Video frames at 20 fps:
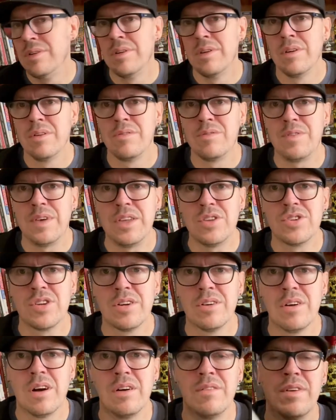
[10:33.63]

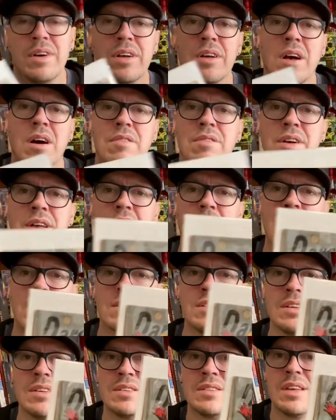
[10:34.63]
feature of a
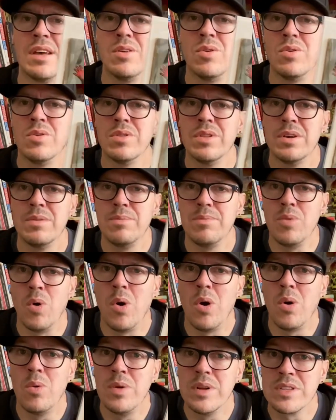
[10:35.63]
character. So all the
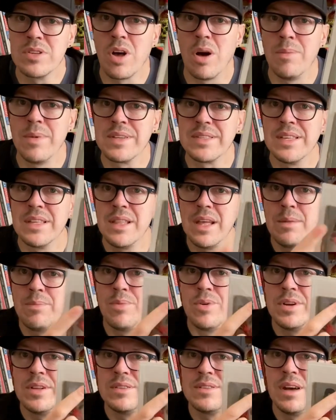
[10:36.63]
Horwitz comics at that
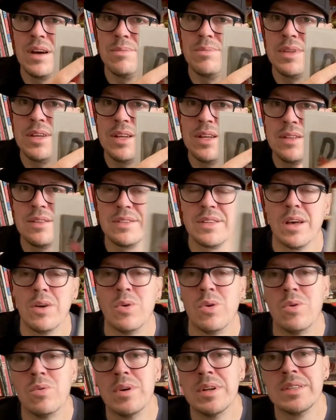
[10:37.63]
point in time did it. So
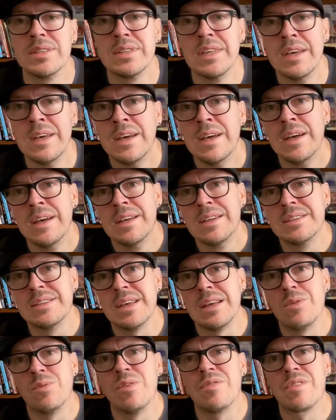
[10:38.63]
Horwitz
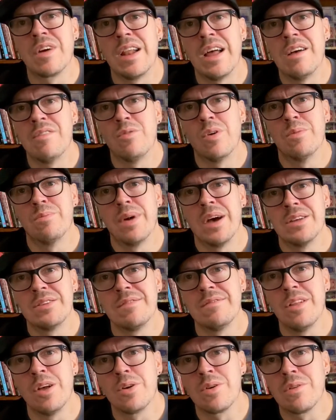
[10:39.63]
said, we've got to have 1 page of
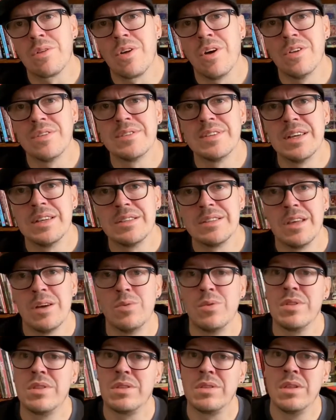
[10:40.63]
local content. So
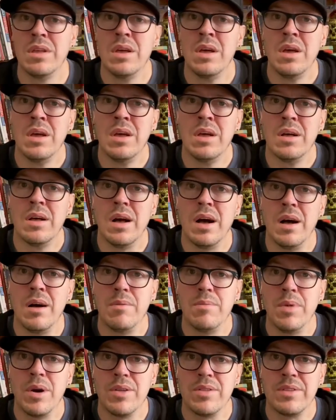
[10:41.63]
with
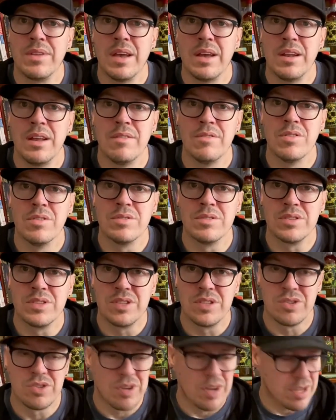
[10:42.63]
both Daredevil,
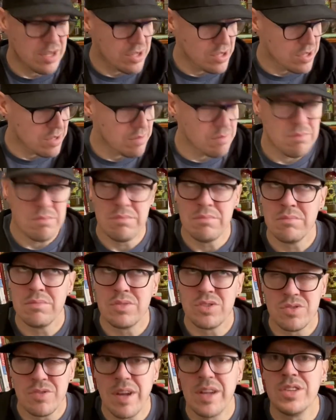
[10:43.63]

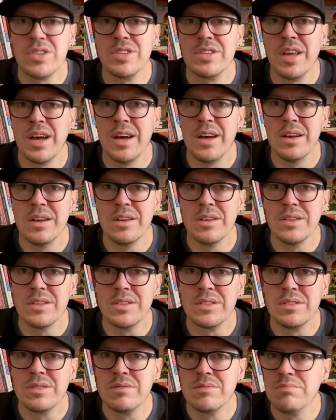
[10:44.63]
Strange
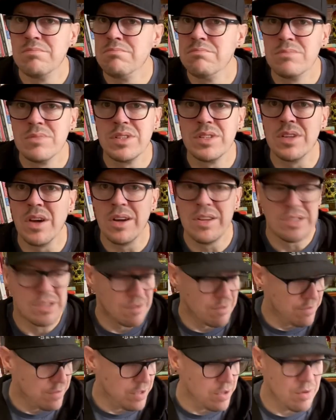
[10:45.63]
Tales, Sergeant
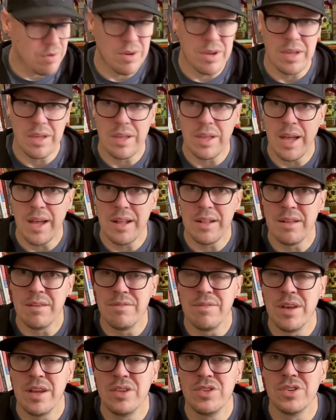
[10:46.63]
Fury, and
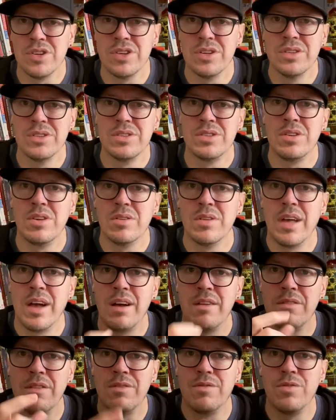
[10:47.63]
Avengers, you'll
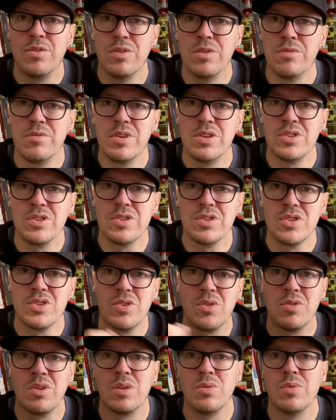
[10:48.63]
have the full original
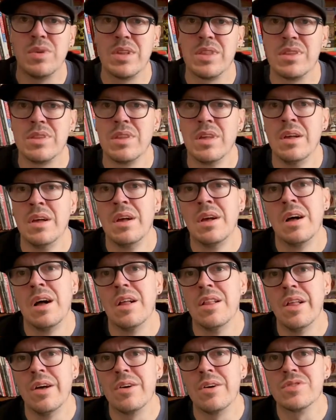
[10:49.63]
story with a
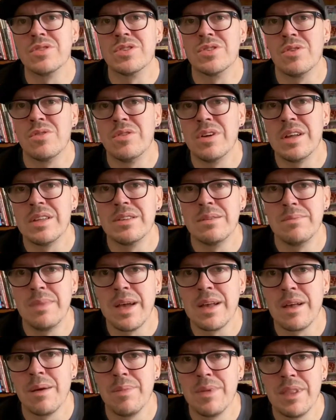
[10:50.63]
local story as a
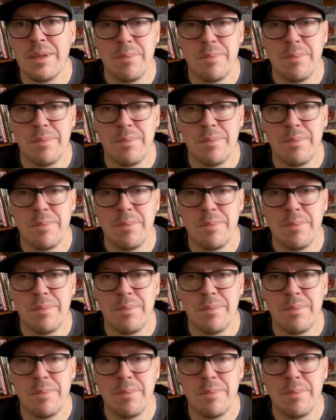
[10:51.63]
backup at the